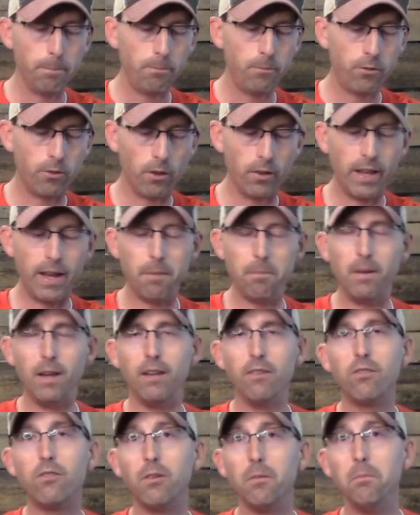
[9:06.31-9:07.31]
So that
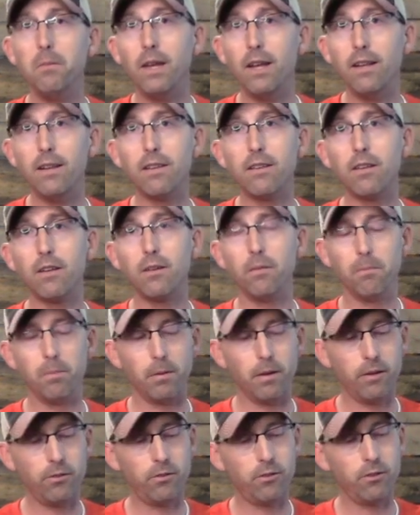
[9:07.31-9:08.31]
means to me that the
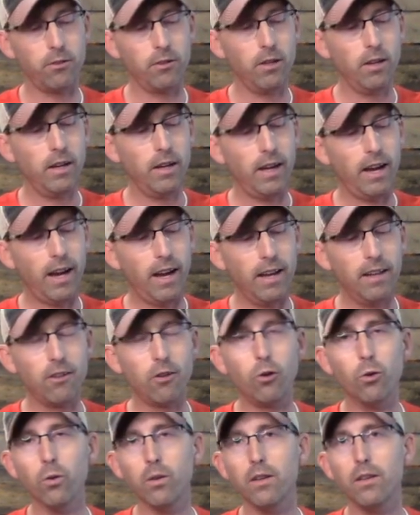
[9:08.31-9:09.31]
compressor and the
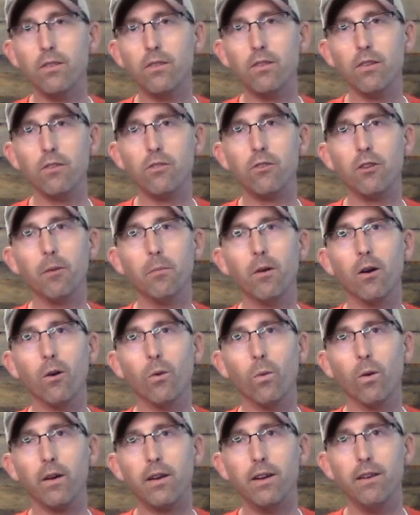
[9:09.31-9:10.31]
cooling system are
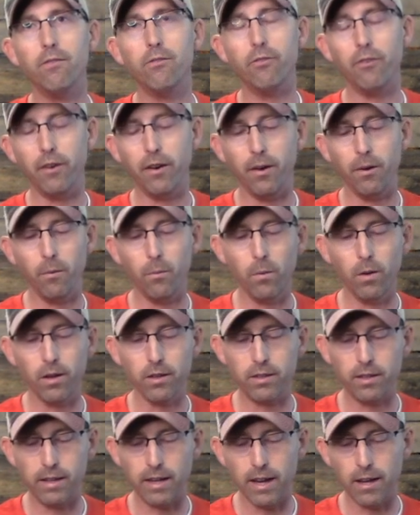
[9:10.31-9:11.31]
working very well
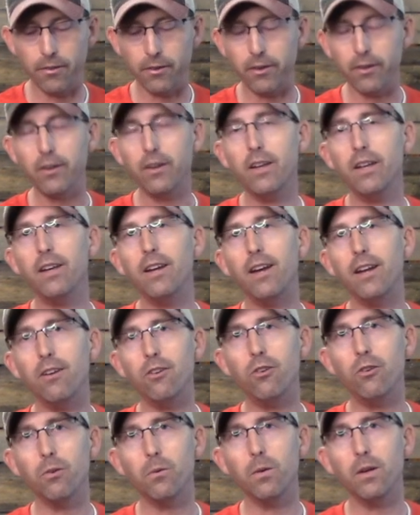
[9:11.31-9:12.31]
together
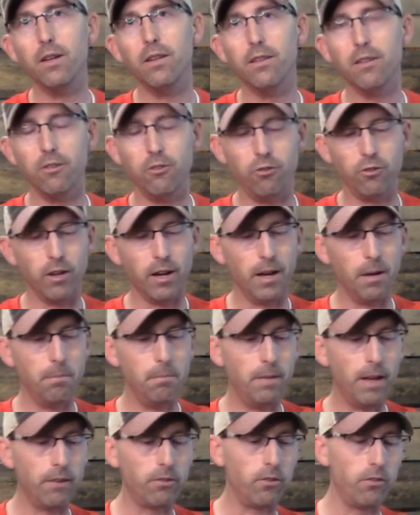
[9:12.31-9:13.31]
and doing the job
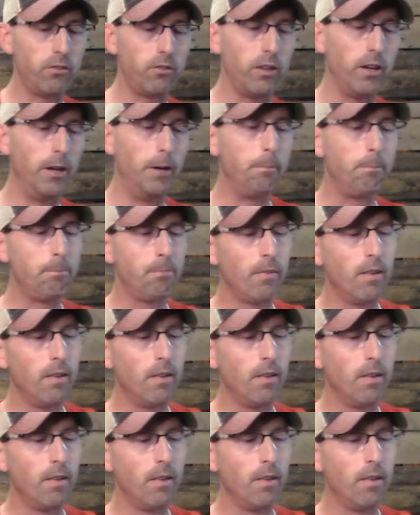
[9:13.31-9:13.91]
necessary.